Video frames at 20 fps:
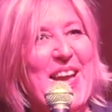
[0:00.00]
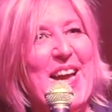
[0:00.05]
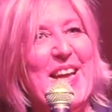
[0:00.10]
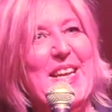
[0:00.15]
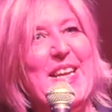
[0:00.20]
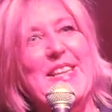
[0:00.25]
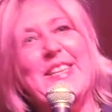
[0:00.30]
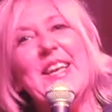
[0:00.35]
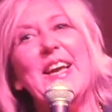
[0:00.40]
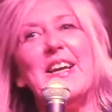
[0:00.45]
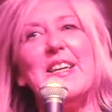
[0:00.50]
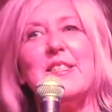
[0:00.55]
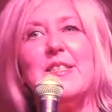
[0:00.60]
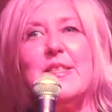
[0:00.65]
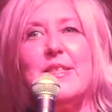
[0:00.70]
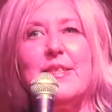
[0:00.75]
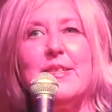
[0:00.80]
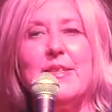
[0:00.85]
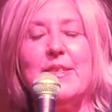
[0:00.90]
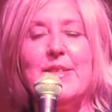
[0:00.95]
and he
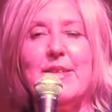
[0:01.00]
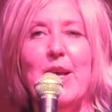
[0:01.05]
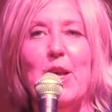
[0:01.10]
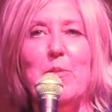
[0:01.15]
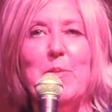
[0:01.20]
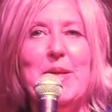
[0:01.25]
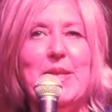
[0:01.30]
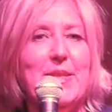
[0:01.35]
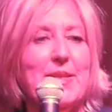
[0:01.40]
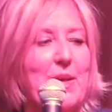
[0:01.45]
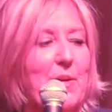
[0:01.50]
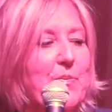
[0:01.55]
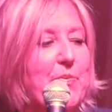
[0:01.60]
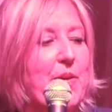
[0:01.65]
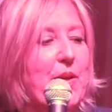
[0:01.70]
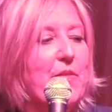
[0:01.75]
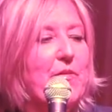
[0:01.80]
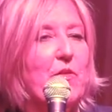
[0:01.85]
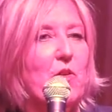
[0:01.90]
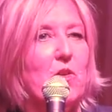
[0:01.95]
texts
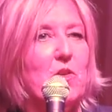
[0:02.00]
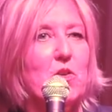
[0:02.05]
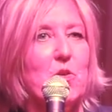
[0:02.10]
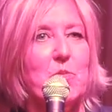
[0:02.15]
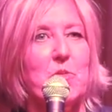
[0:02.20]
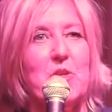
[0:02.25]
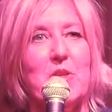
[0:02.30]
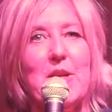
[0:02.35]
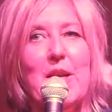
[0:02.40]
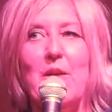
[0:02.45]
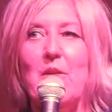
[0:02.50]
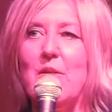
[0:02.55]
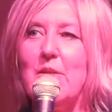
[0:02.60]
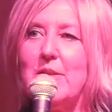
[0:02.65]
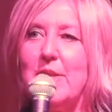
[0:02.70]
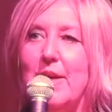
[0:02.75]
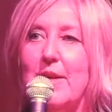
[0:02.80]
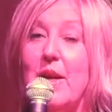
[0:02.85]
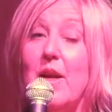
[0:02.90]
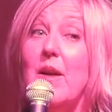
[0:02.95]
something vulnerable. And I
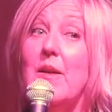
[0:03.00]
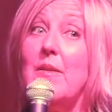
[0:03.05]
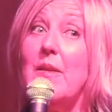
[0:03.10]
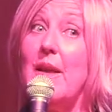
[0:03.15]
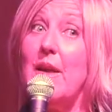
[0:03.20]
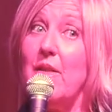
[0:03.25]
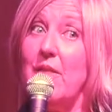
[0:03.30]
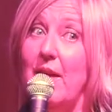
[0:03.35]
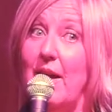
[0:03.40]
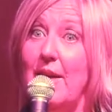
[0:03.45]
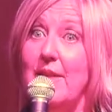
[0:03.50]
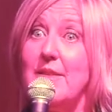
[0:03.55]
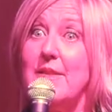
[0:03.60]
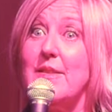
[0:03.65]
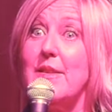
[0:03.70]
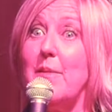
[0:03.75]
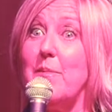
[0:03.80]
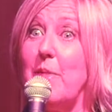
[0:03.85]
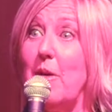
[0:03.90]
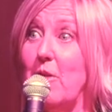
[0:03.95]
was like, oh, now
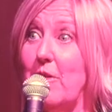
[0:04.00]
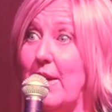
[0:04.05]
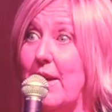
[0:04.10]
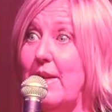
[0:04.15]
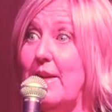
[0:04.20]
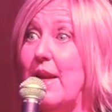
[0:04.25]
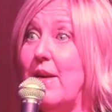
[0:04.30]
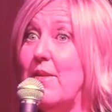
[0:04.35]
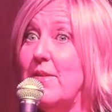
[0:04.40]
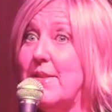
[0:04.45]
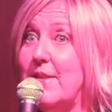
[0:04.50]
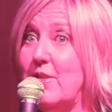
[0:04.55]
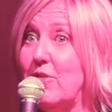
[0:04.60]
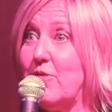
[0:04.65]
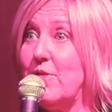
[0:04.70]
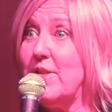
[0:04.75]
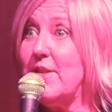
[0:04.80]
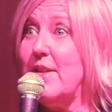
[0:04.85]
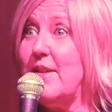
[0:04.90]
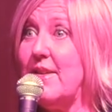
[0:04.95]
that's some, okay, now it's
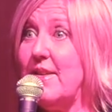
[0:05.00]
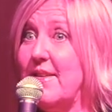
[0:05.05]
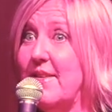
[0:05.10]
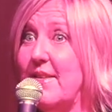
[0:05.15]
interesting.